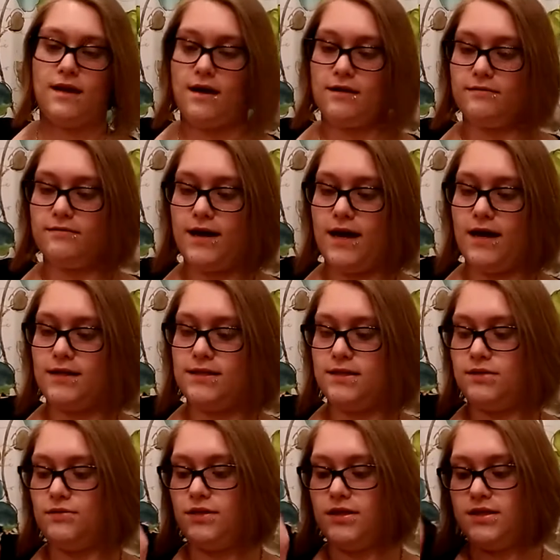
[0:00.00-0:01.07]
Alright,
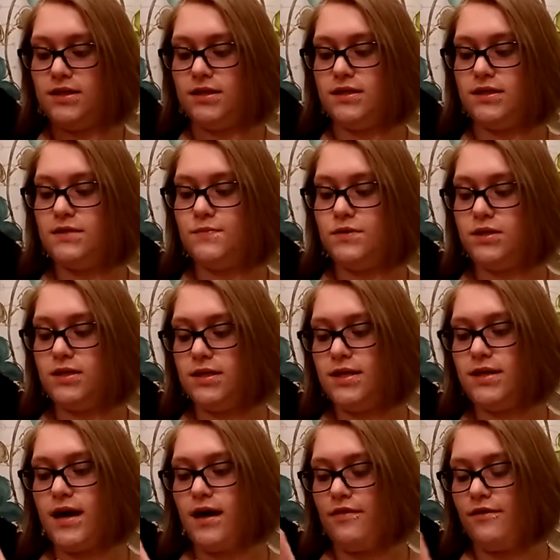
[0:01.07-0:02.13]
so let's get this put
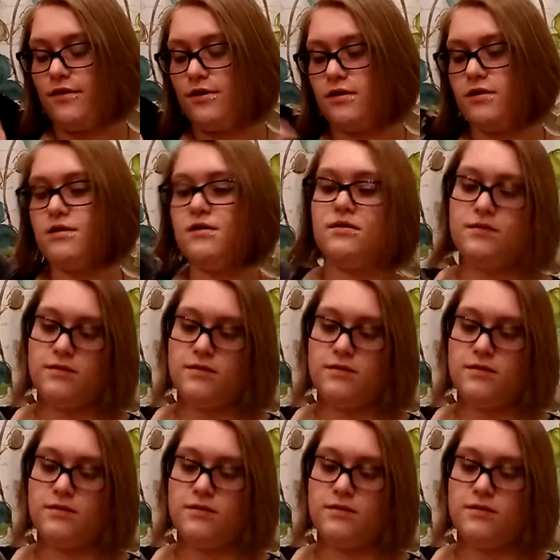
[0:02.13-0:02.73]
together.